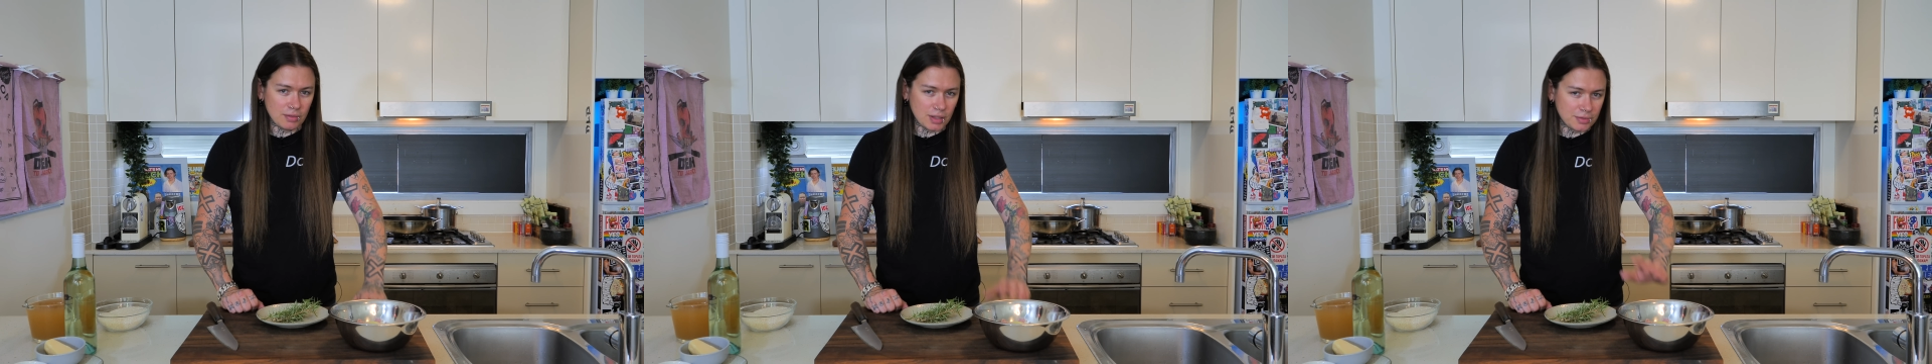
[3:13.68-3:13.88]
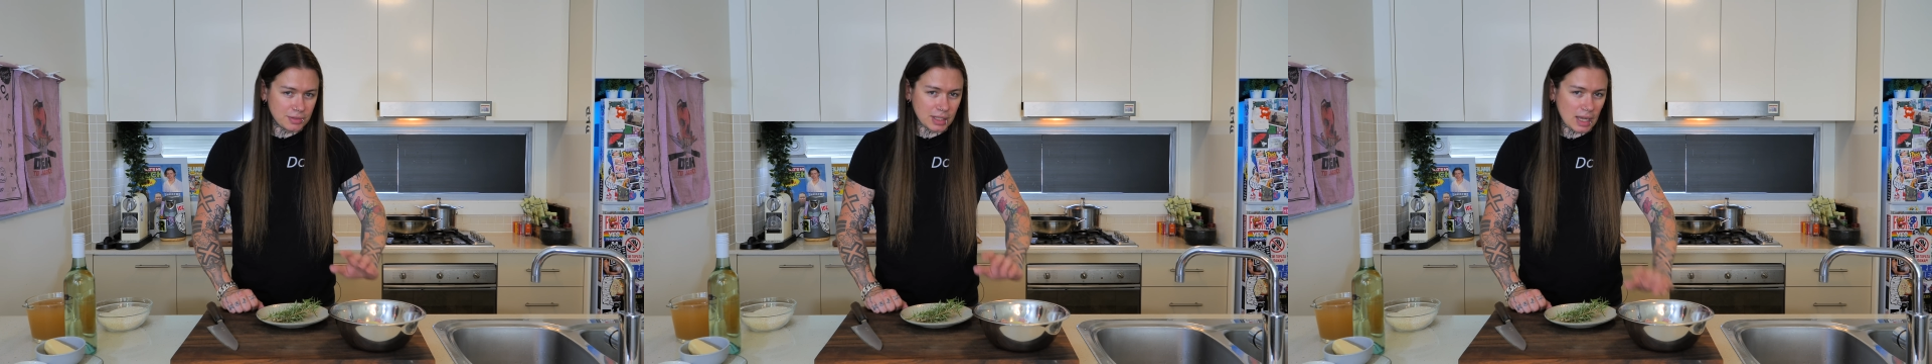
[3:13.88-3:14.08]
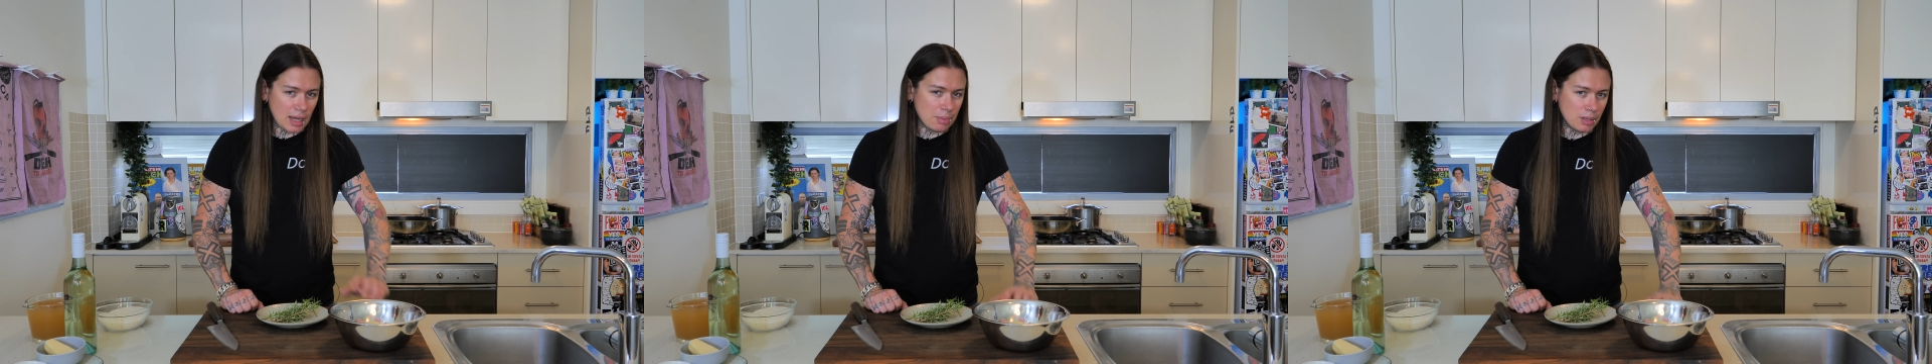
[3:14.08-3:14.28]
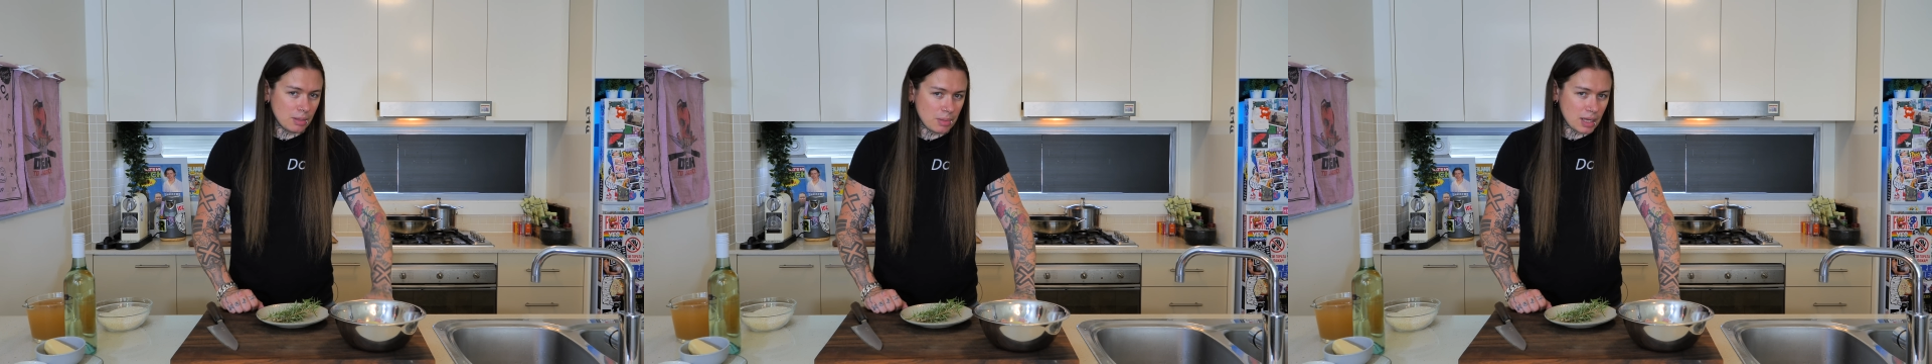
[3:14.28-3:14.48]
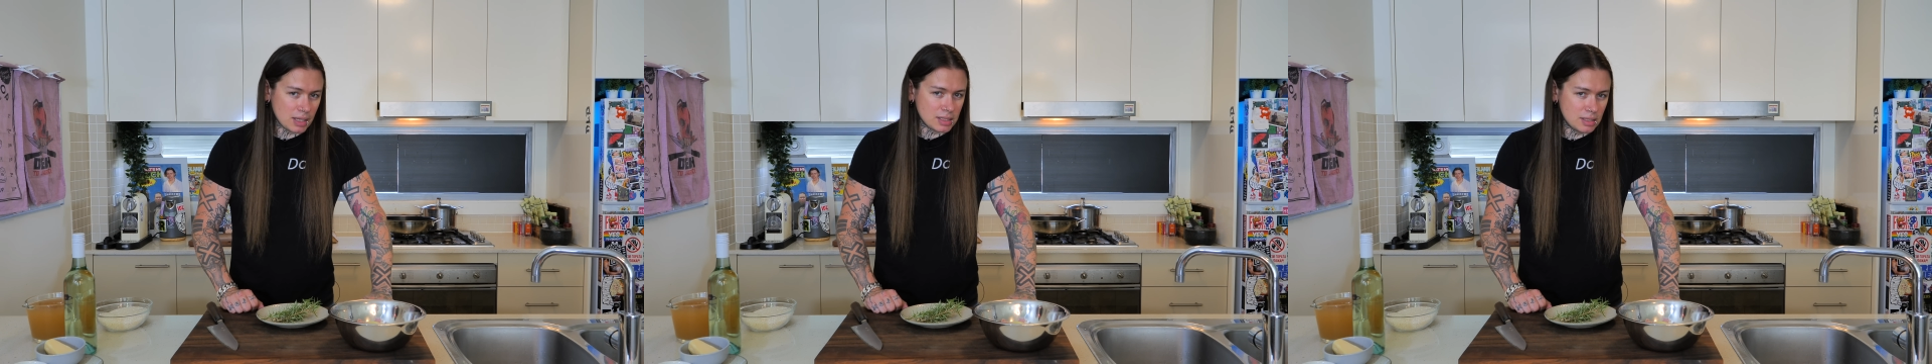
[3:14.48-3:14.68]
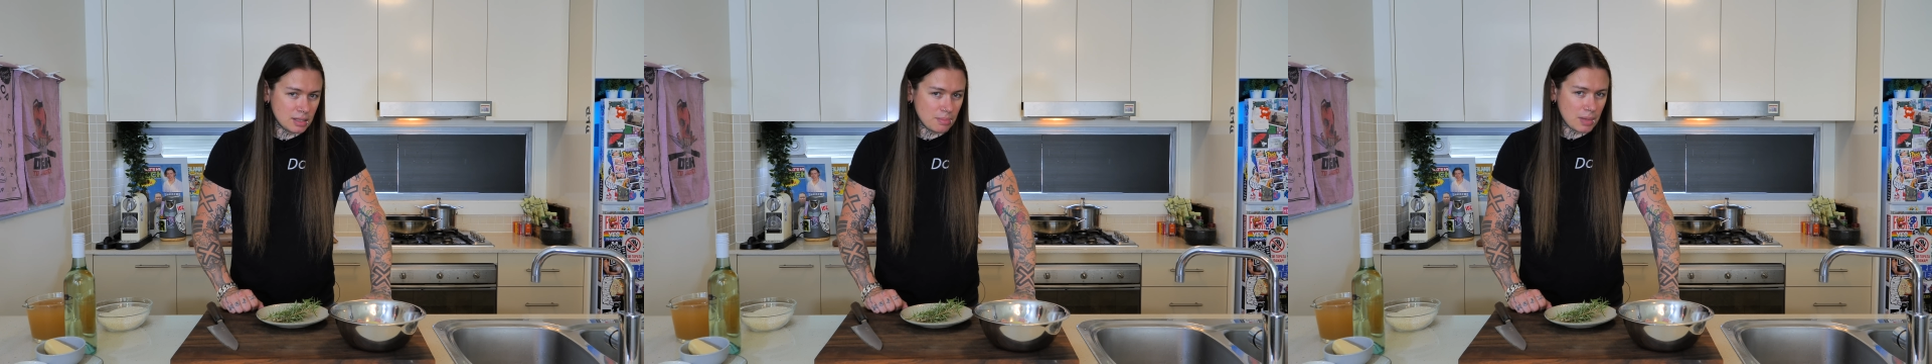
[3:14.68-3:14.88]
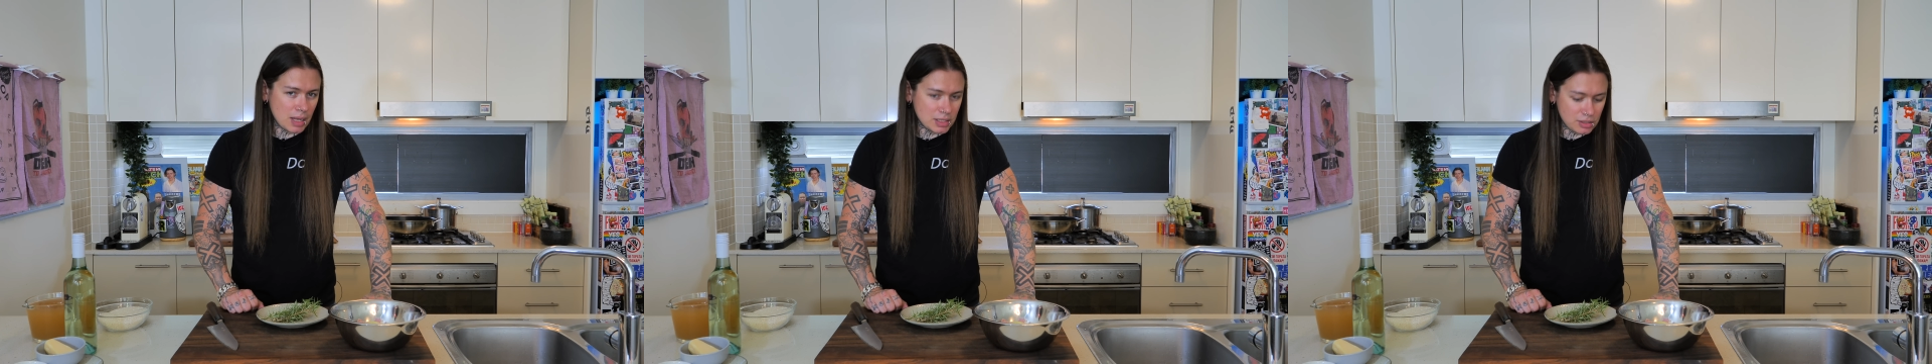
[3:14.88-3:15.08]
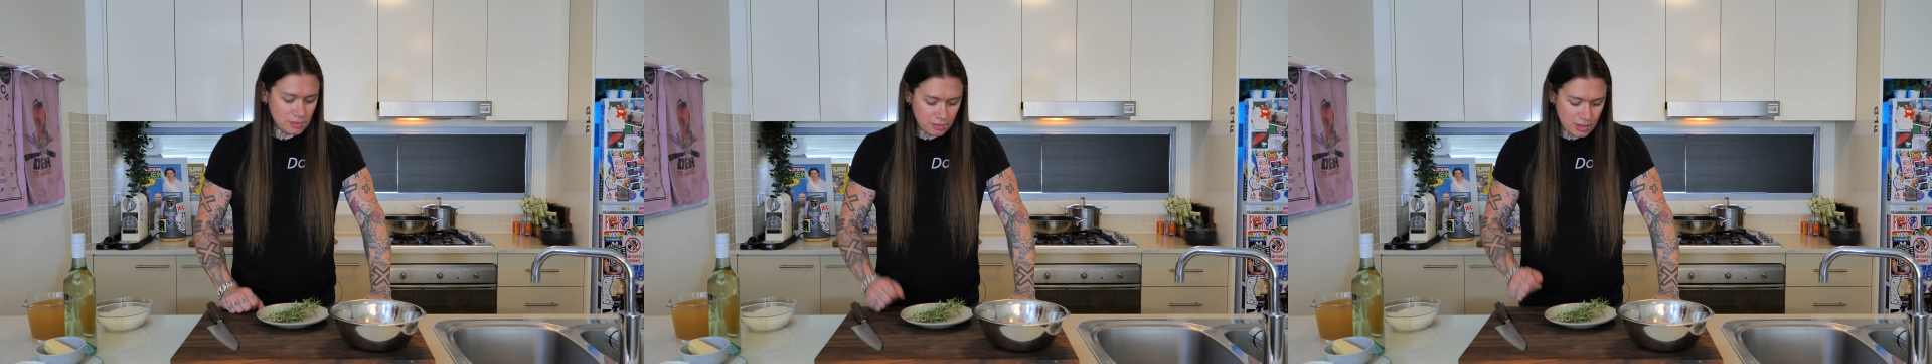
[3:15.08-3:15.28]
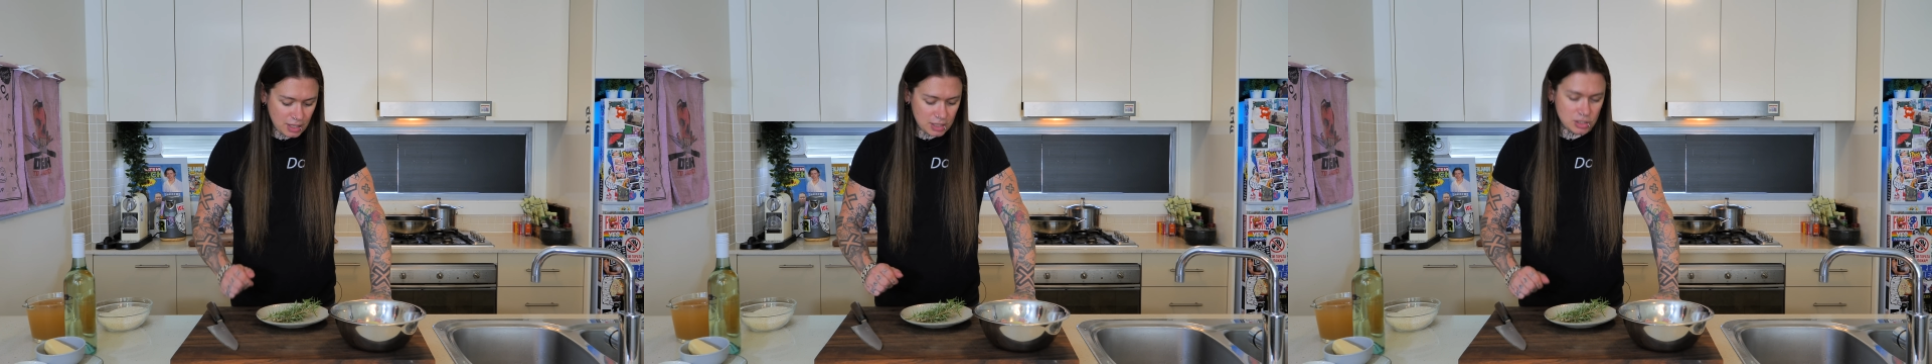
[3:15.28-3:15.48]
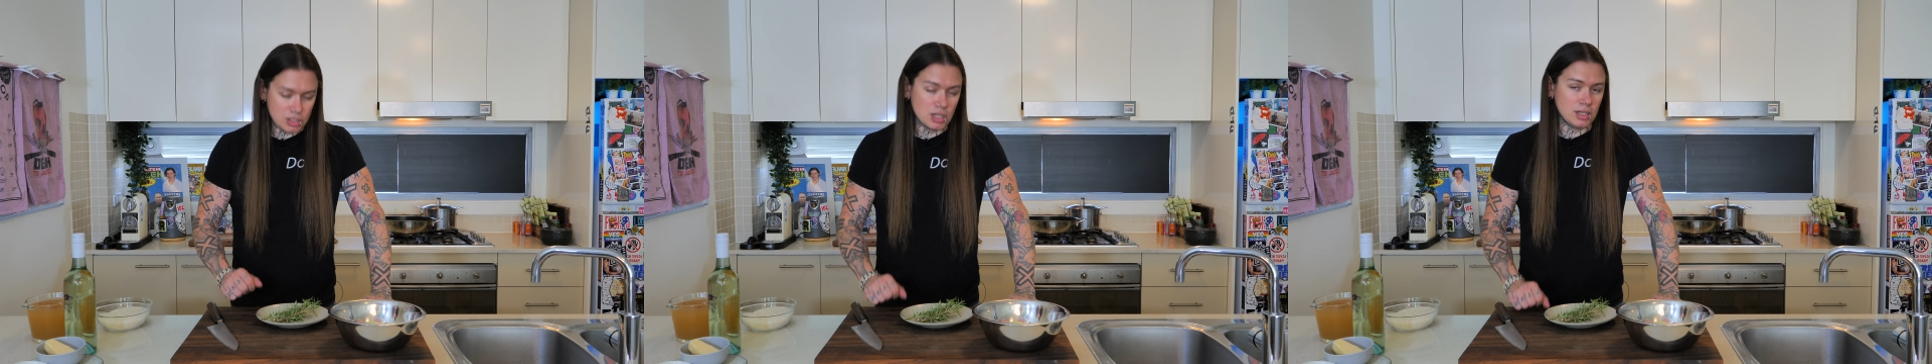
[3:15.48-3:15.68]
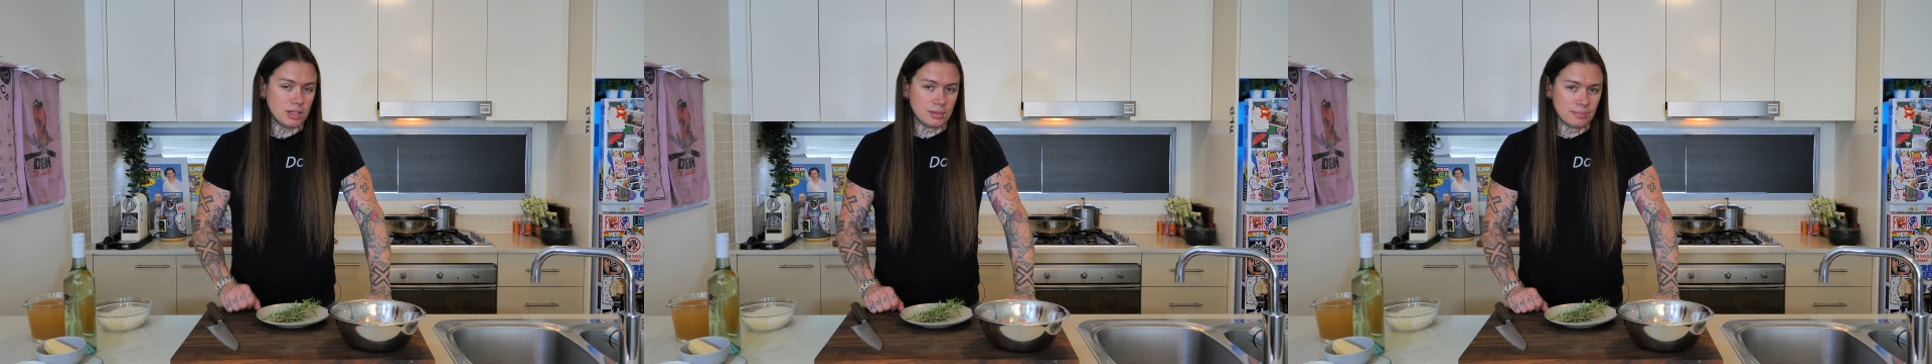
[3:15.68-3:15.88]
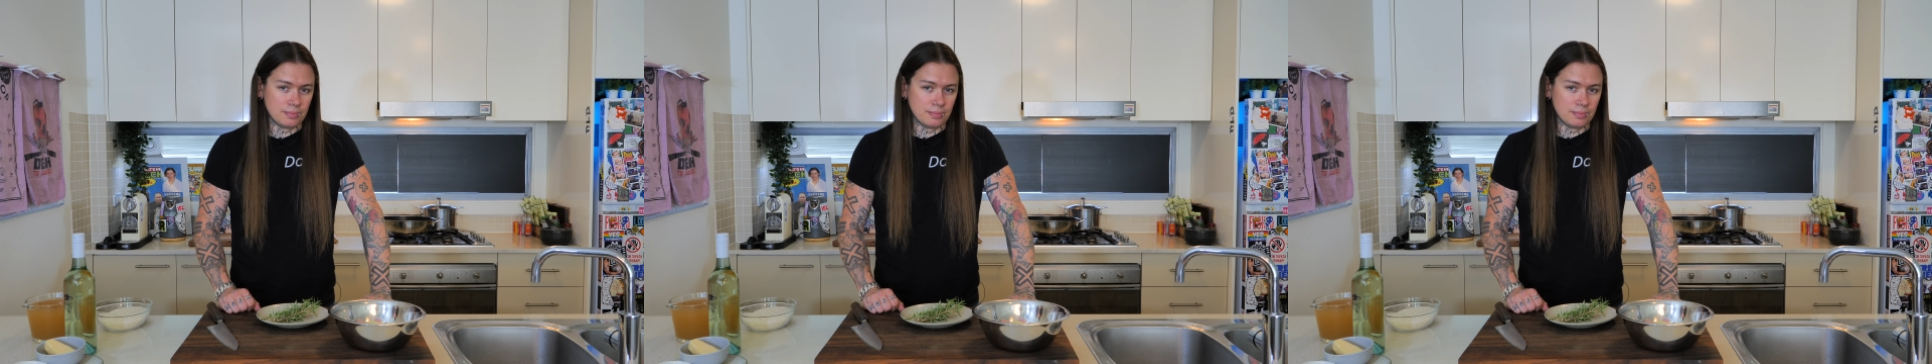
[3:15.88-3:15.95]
left a couple of bucks in the budget for that shit.